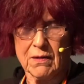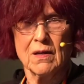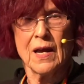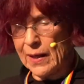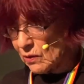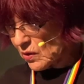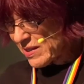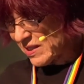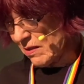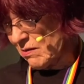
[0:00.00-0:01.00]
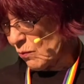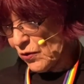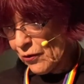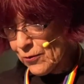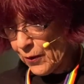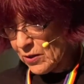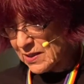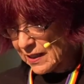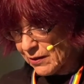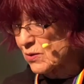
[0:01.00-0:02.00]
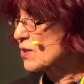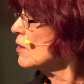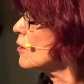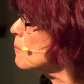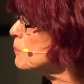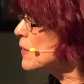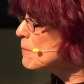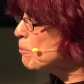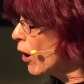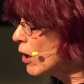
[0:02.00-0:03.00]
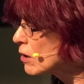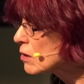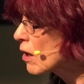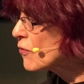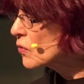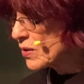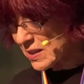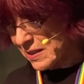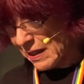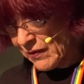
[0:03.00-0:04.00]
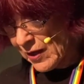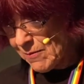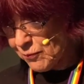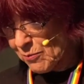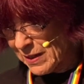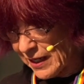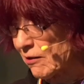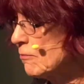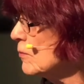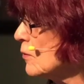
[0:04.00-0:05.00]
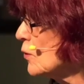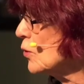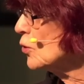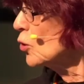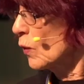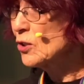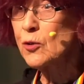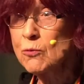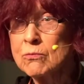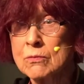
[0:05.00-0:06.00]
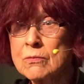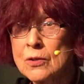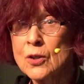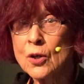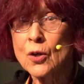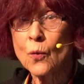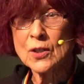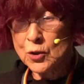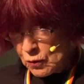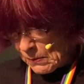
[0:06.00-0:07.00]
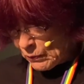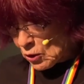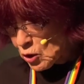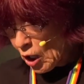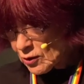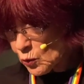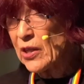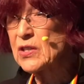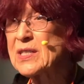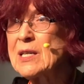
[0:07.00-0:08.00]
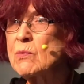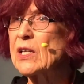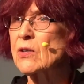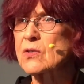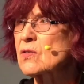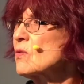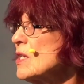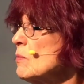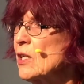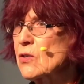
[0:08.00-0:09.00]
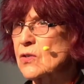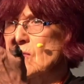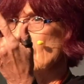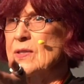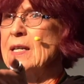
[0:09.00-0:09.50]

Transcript: and listen with other Parksiders. Be part of the listening and the implementing. You want to? Want to? Talk to one of the team leaders. Team leaders, stand